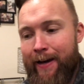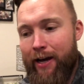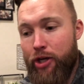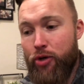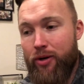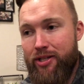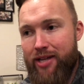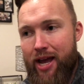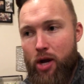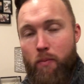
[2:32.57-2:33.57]
Uh, you can
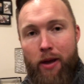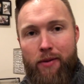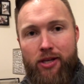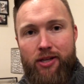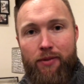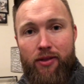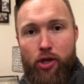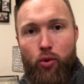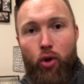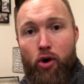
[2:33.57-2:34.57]
take maybe something
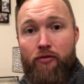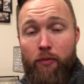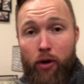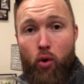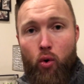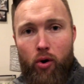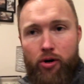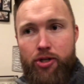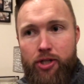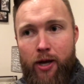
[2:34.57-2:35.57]
that you learned from a
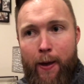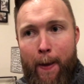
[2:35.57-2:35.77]
course,